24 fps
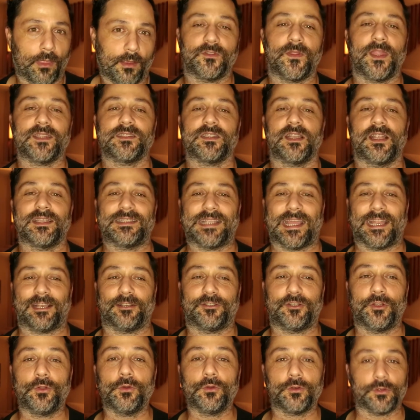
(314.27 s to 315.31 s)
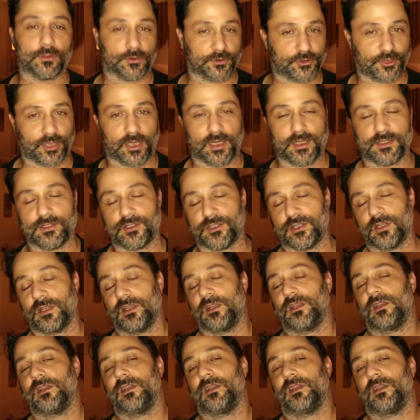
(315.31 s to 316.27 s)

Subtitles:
So that's a nice attitudinal change.